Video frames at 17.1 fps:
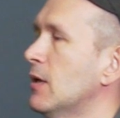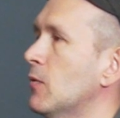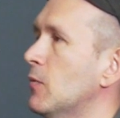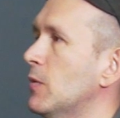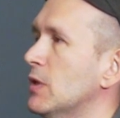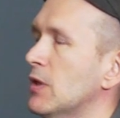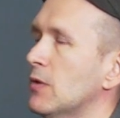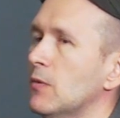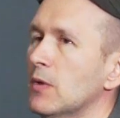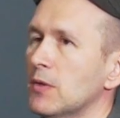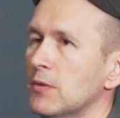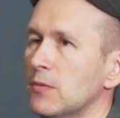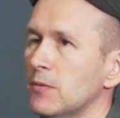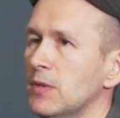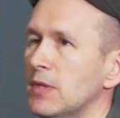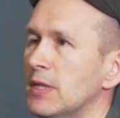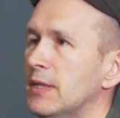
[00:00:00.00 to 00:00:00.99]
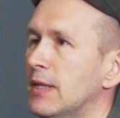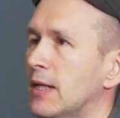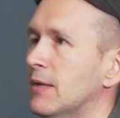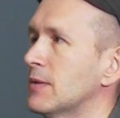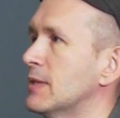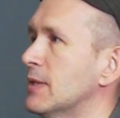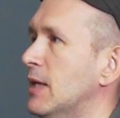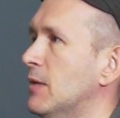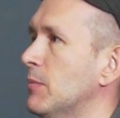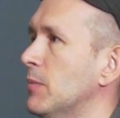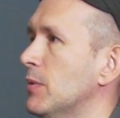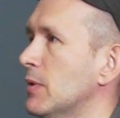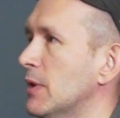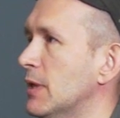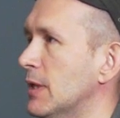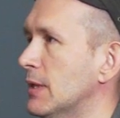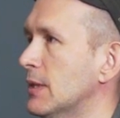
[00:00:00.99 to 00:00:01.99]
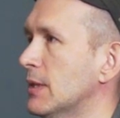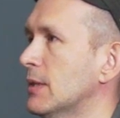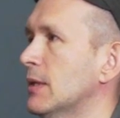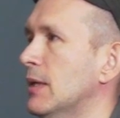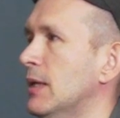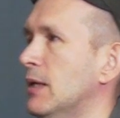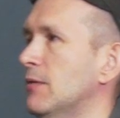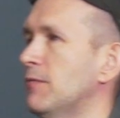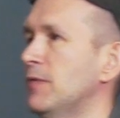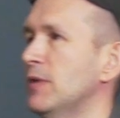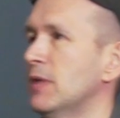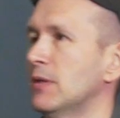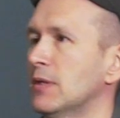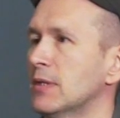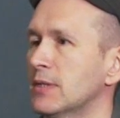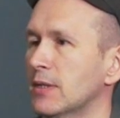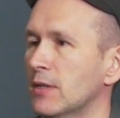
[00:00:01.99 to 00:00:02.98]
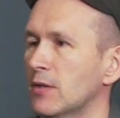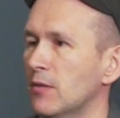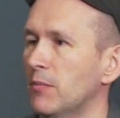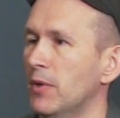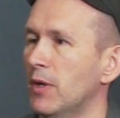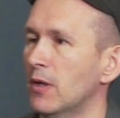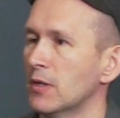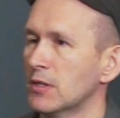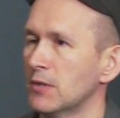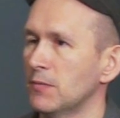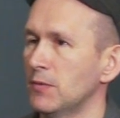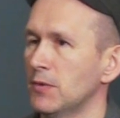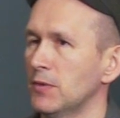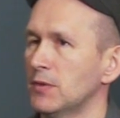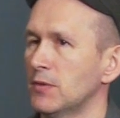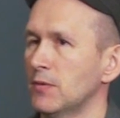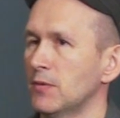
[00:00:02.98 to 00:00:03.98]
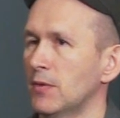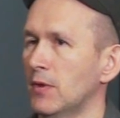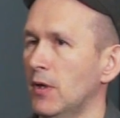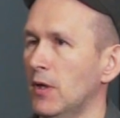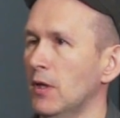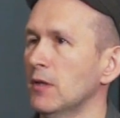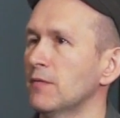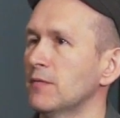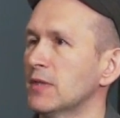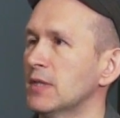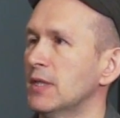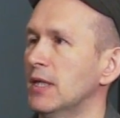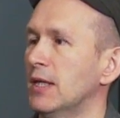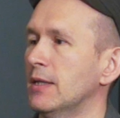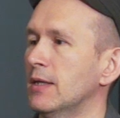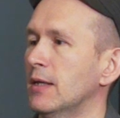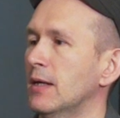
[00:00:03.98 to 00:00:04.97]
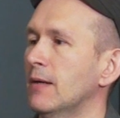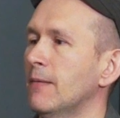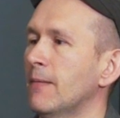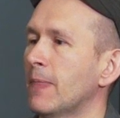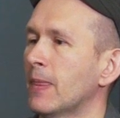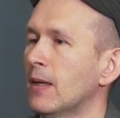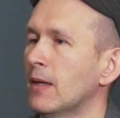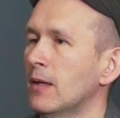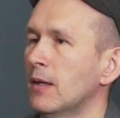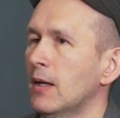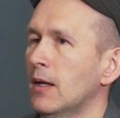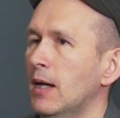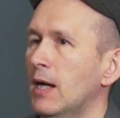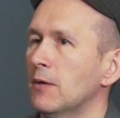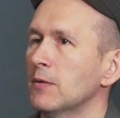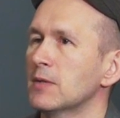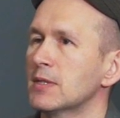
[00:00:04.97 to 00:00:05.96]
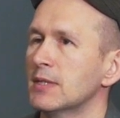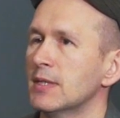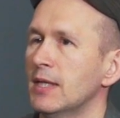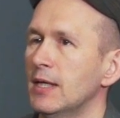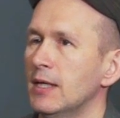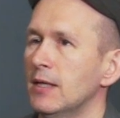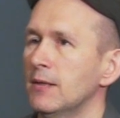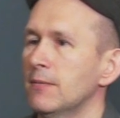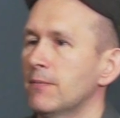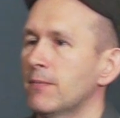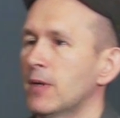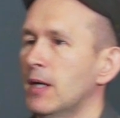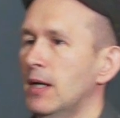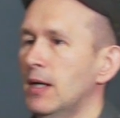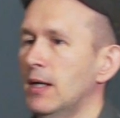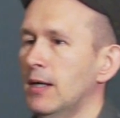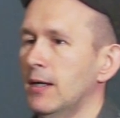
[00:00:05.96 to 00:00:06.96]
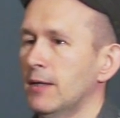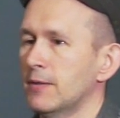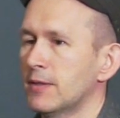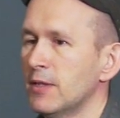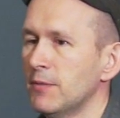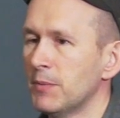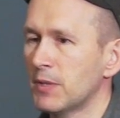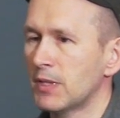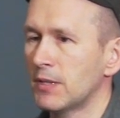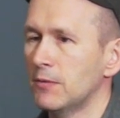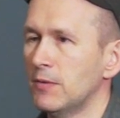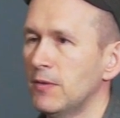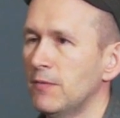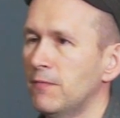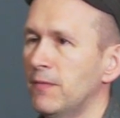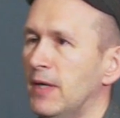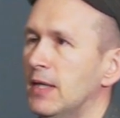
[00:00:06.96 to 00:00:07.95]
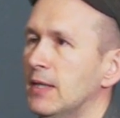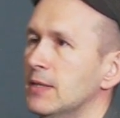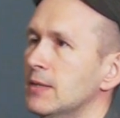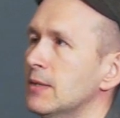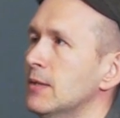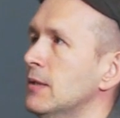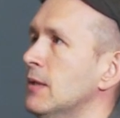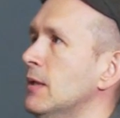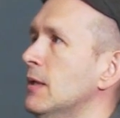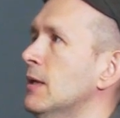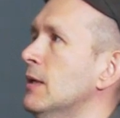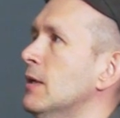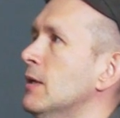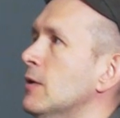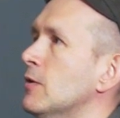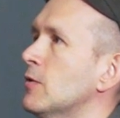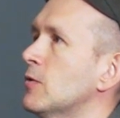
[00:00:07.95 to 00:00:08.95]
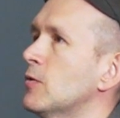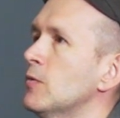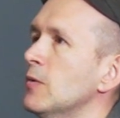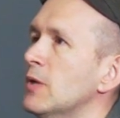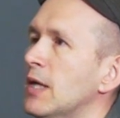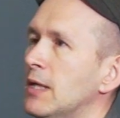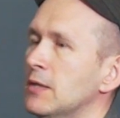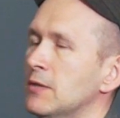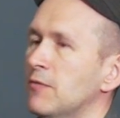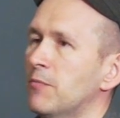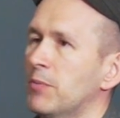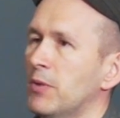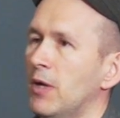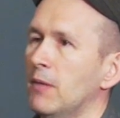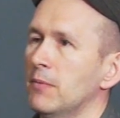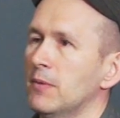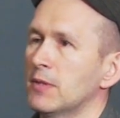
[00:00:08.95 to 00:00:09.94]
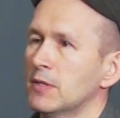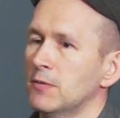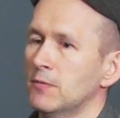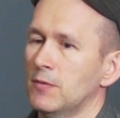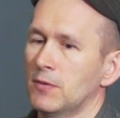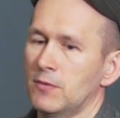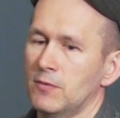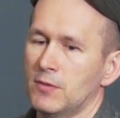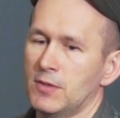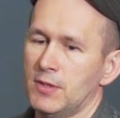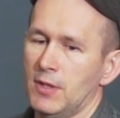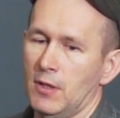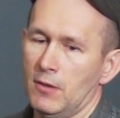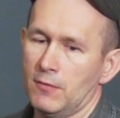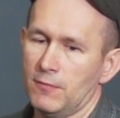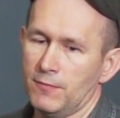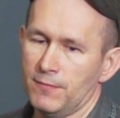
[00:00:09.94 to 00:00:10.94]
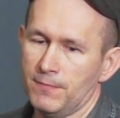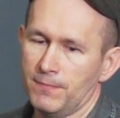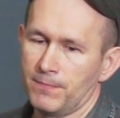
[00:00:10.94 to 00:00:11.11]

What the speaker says: we don't want to really downsample it and fit in a single box. We're used to all of this data. I would say typically we face two kinds of problems we want to solve